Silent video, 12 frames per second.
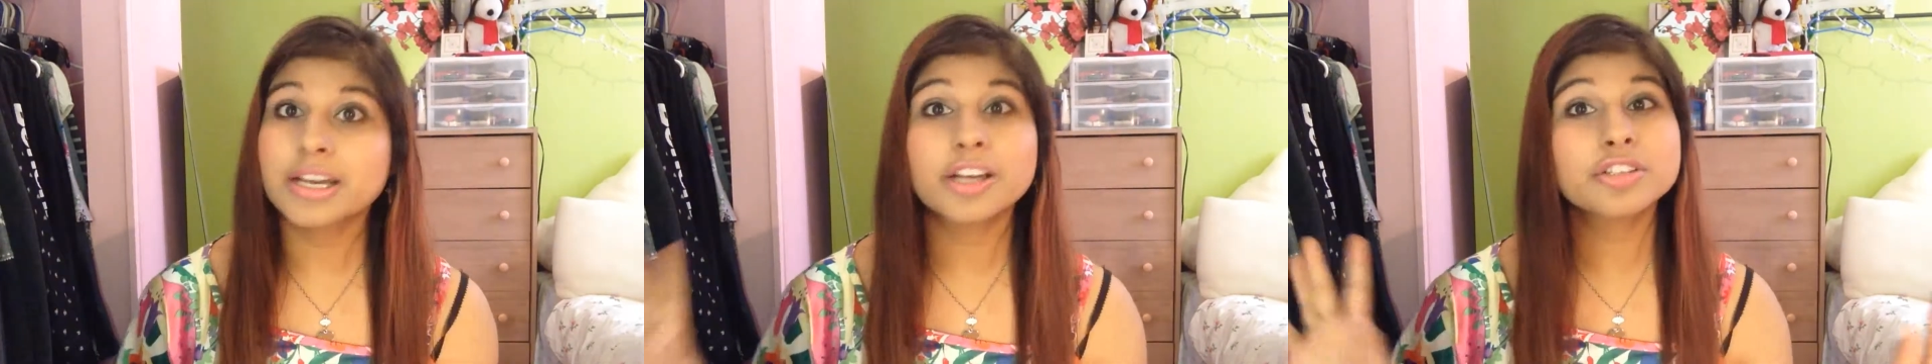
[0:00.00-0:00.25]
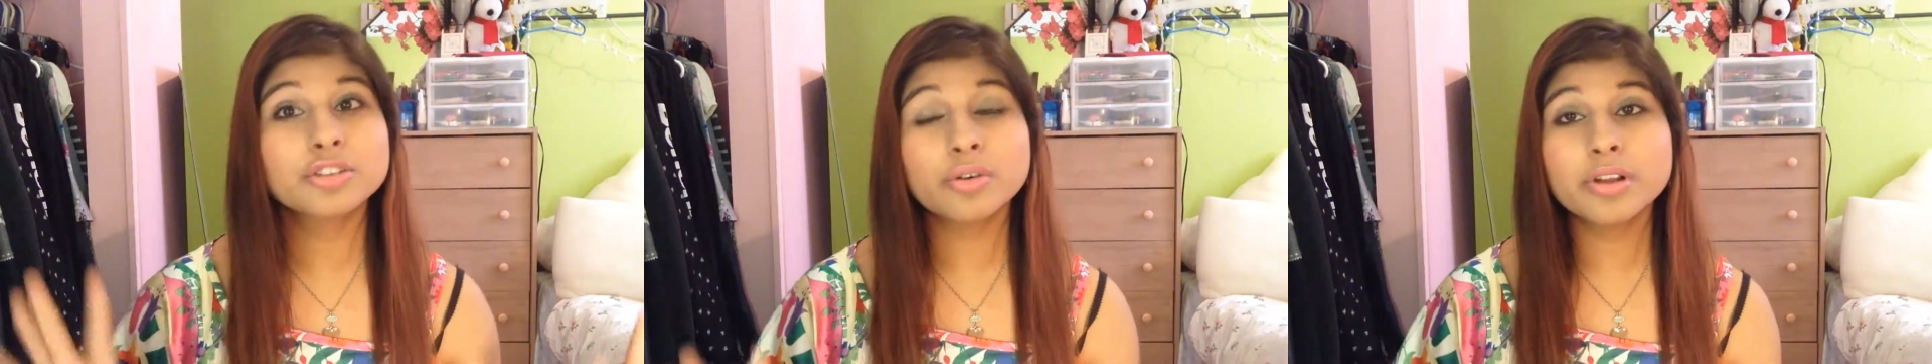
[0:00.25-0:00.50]
A
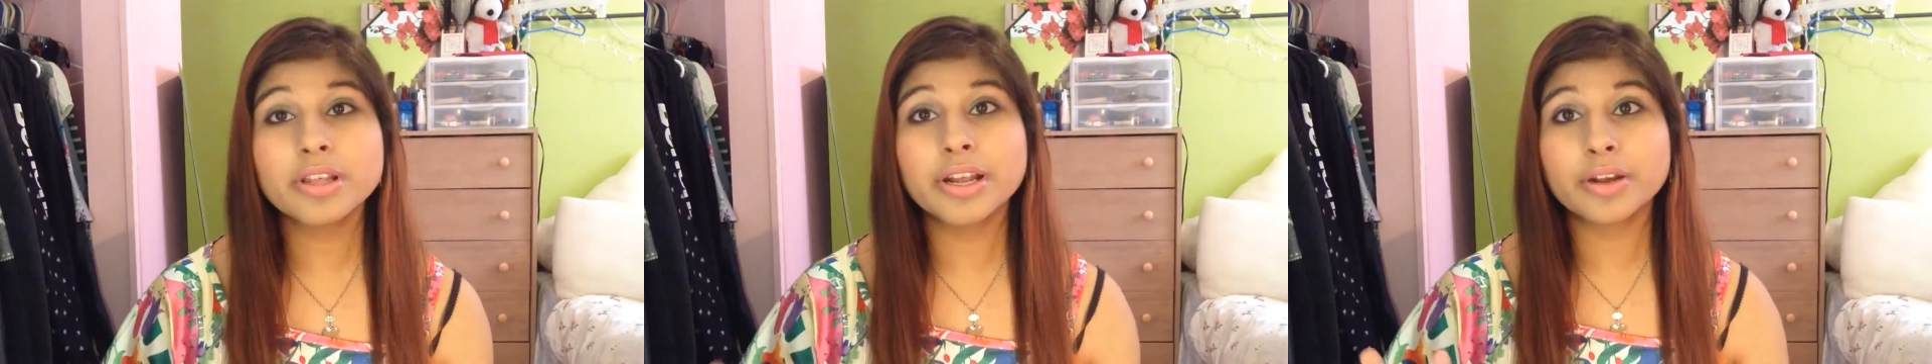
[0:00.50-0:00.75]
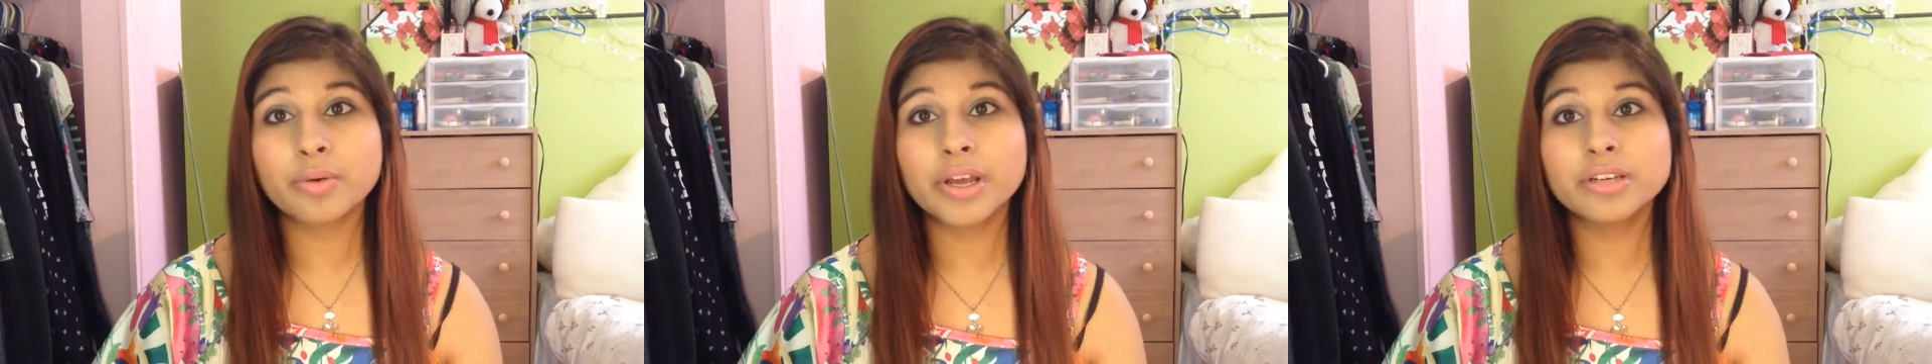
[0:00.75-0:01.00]
store that I
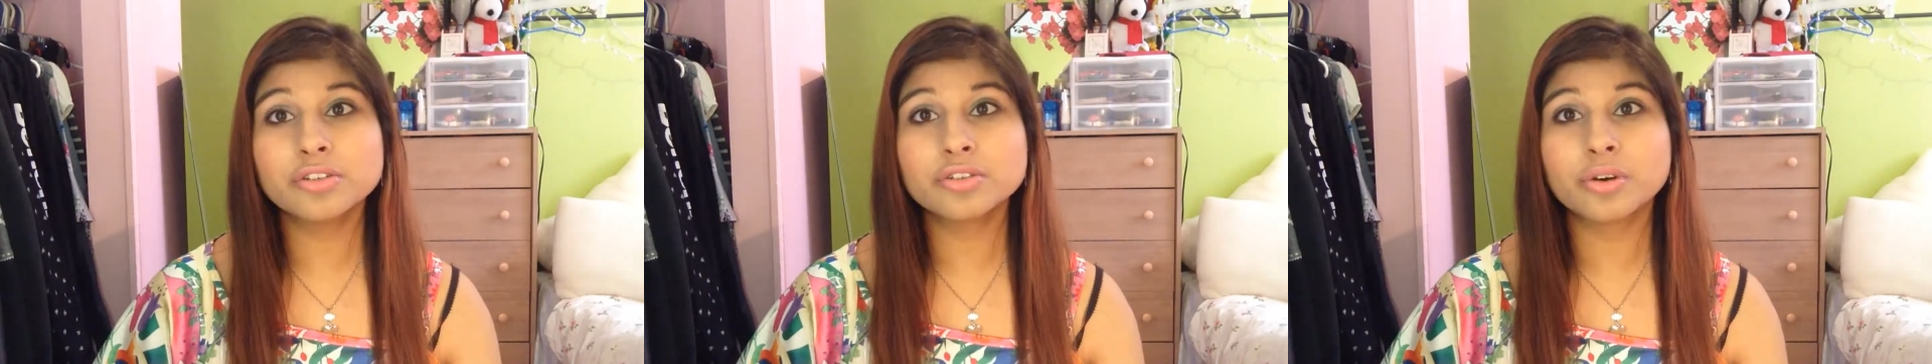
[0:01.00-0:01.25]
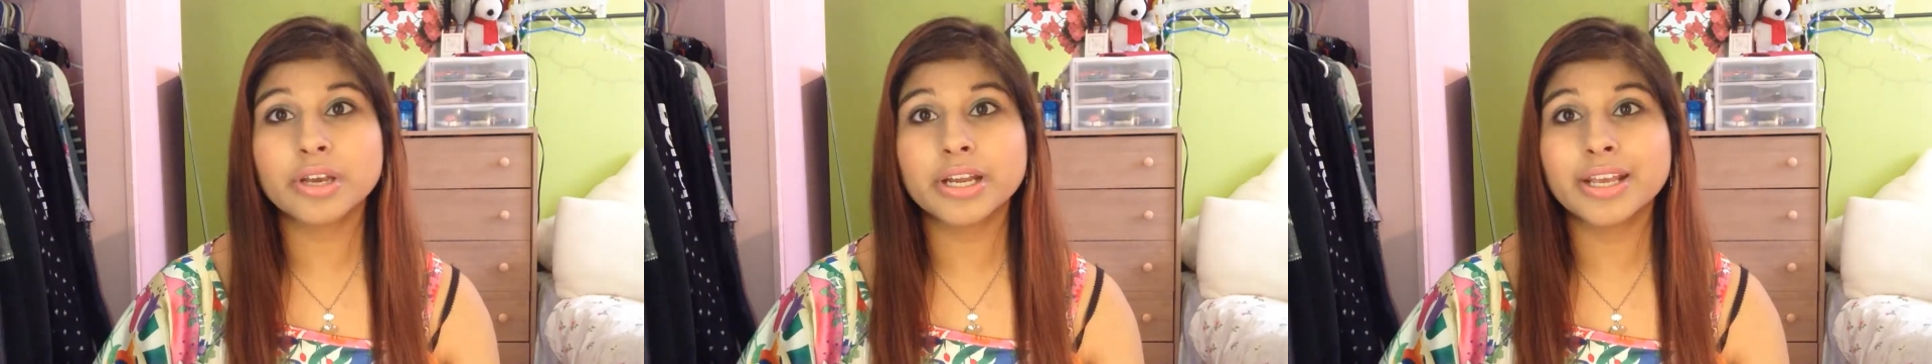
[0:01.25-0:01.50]
quite
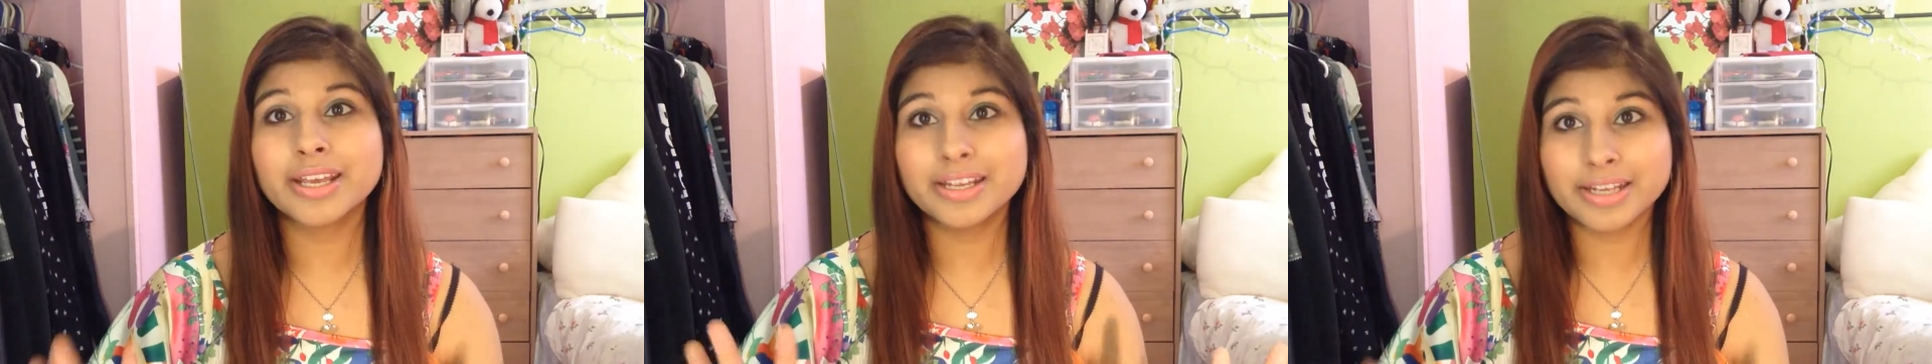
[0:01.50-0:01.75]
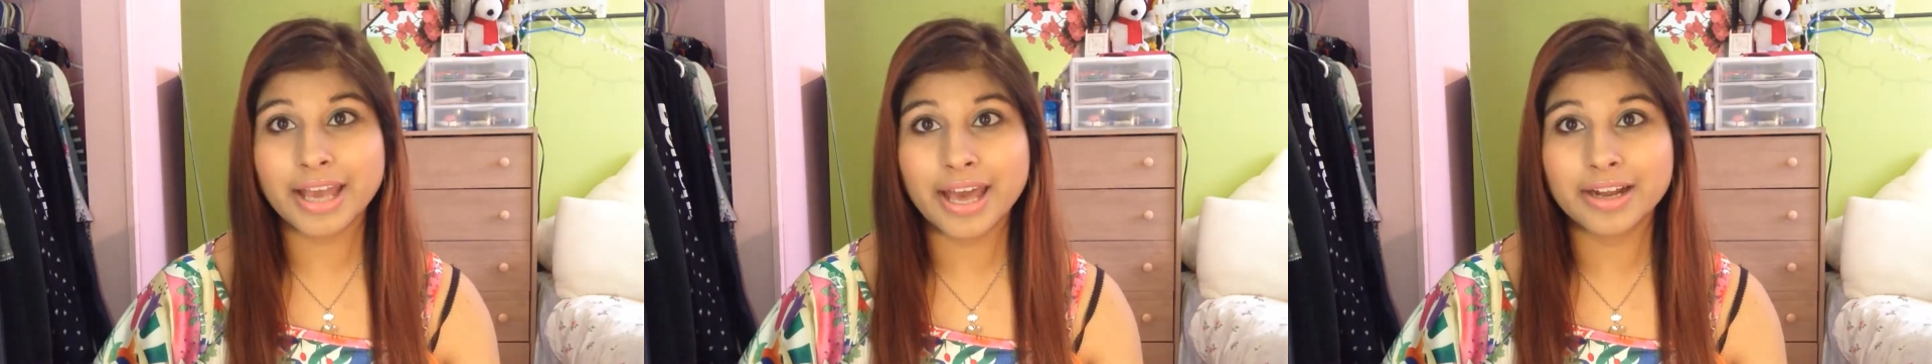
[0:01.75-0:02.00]
enjoyed in
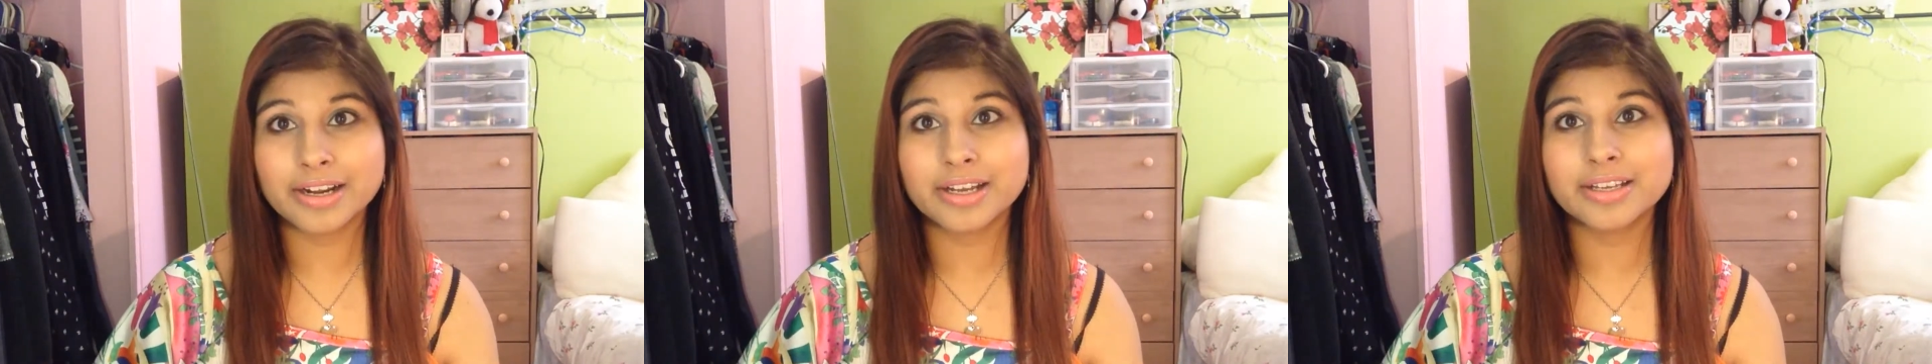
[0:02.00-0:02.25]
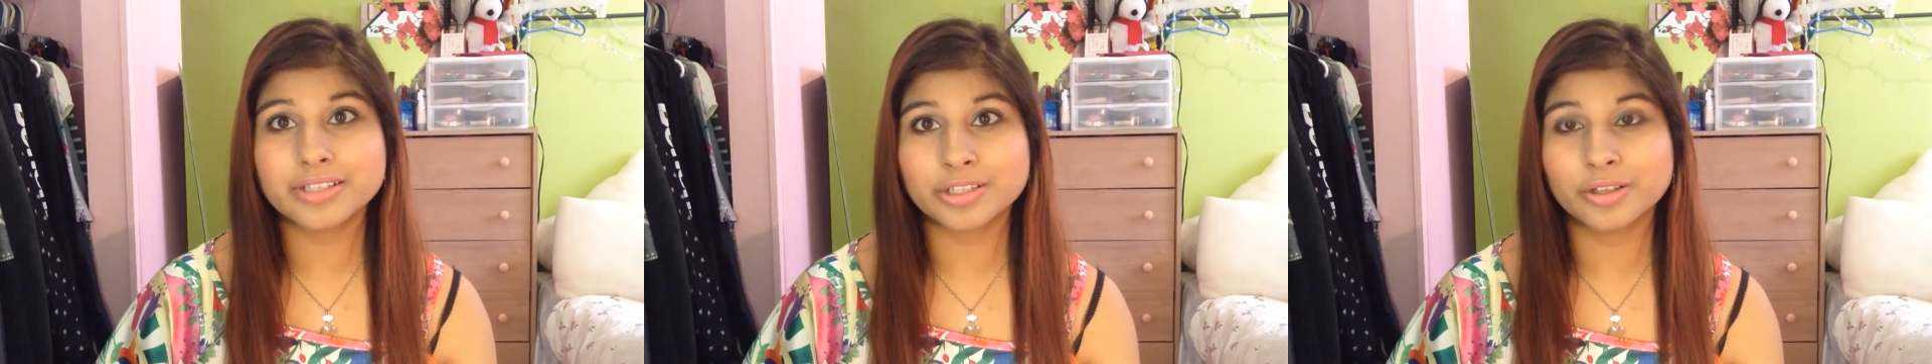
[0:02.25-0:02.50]
Canada
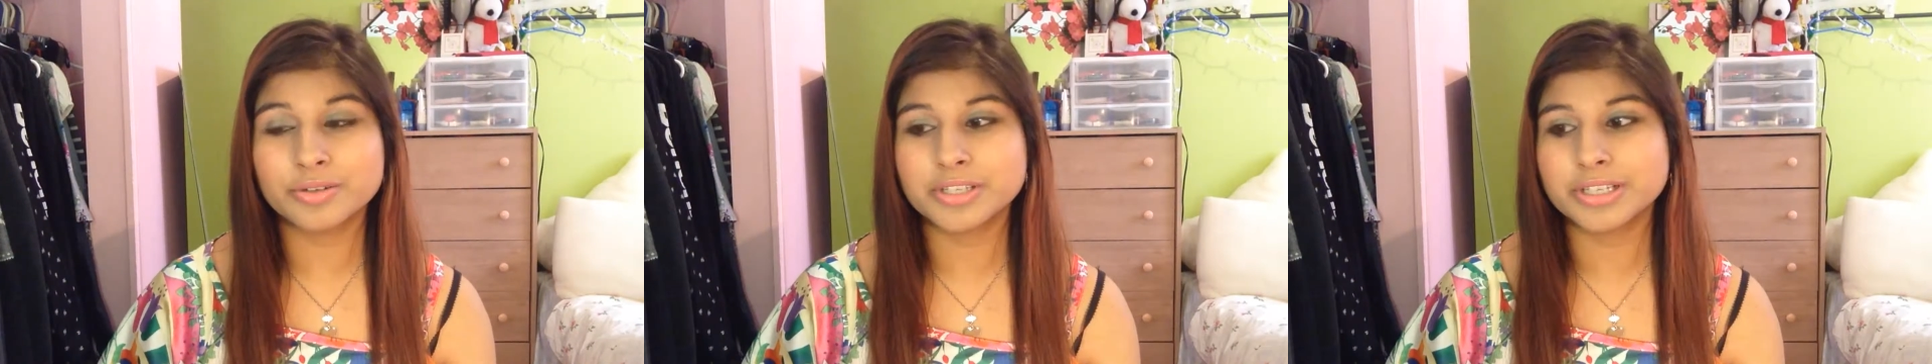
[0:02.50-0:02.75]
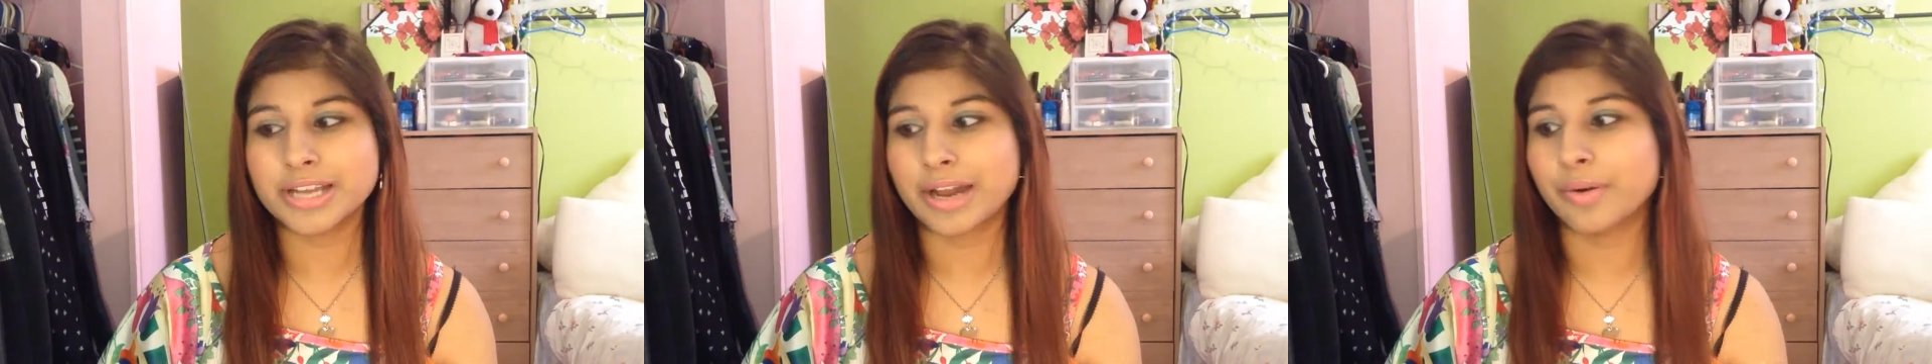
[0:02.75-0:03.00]
is
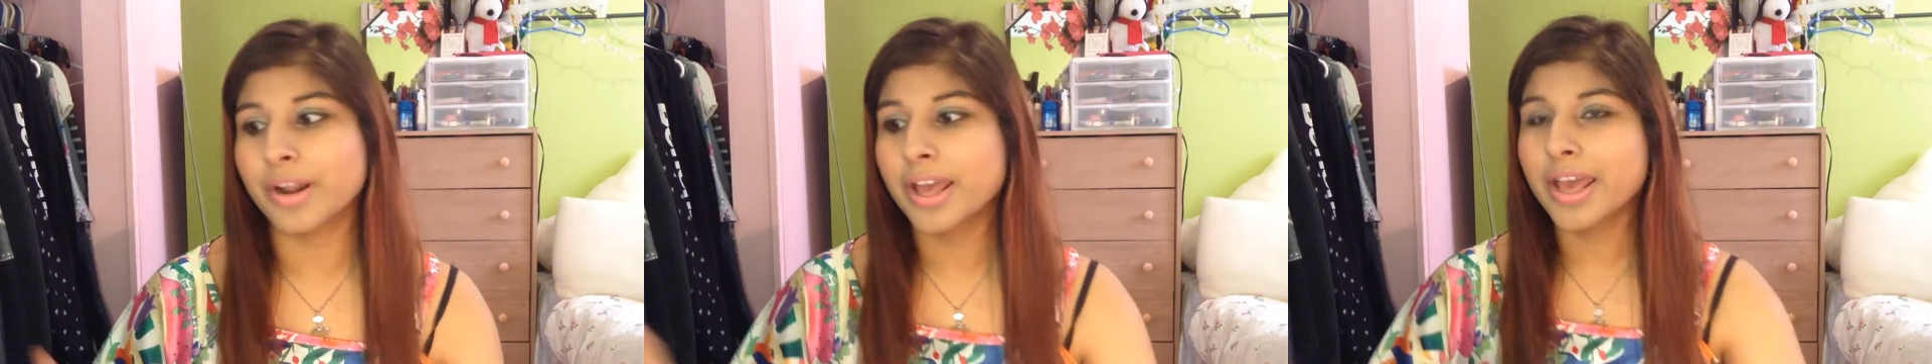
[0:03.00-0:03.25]
closing down.